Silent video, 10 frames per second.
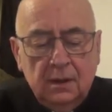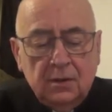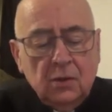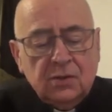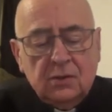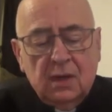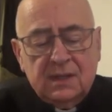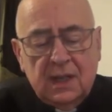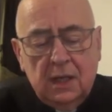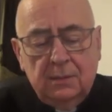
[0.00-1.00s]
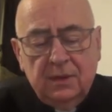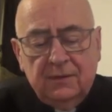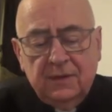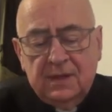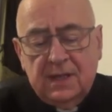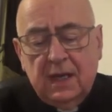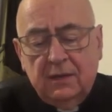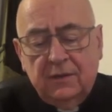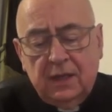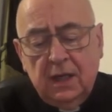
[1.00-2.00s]
Those who are celibate for the sake
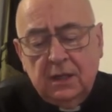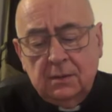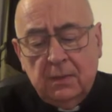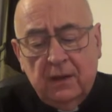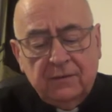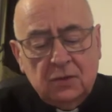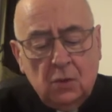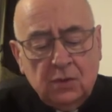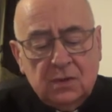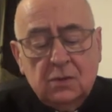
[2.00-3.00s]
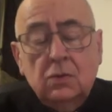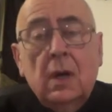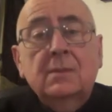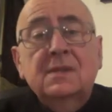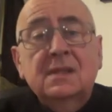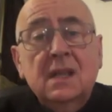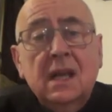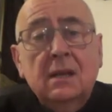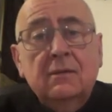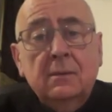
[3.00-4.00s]
of the kingdom have chosen to
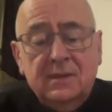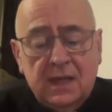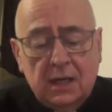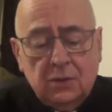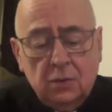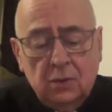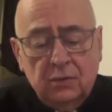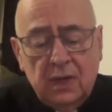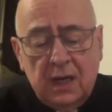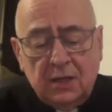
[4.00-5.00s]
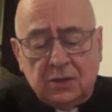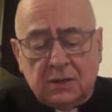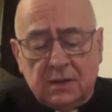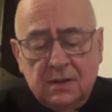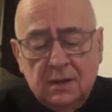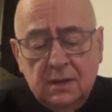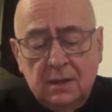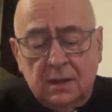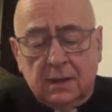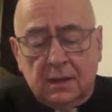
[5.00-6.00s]
abstain from sexual relations.
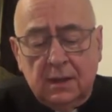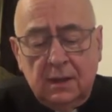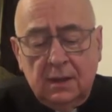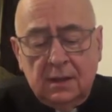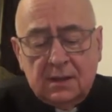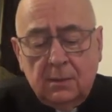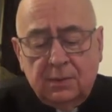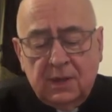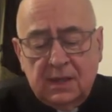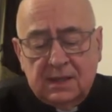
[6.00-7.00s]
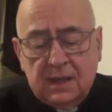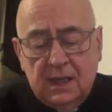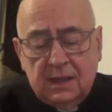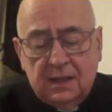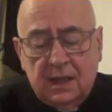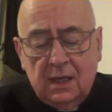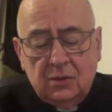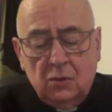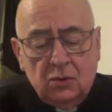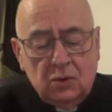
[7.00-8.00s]
Some priests say that they had
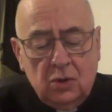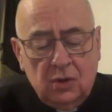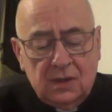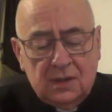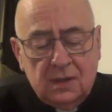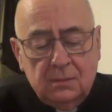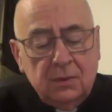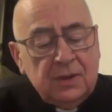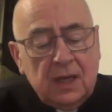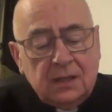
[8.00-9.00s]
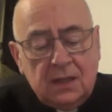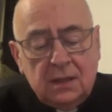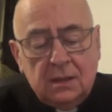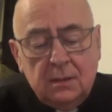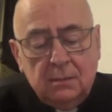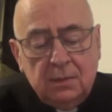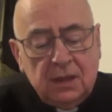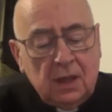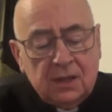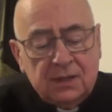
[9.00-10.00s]
no choice, but they did,
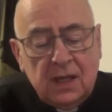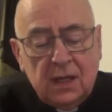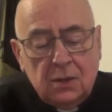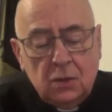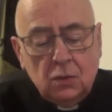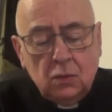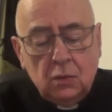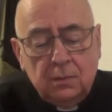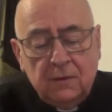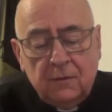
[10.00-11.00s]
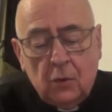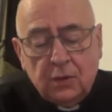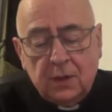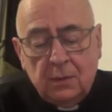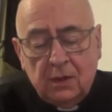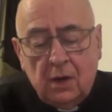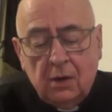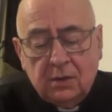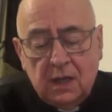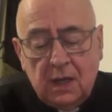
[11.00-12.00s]
because they knew before they were
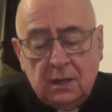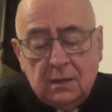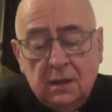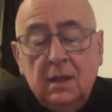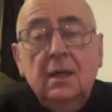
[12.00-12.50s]
ordained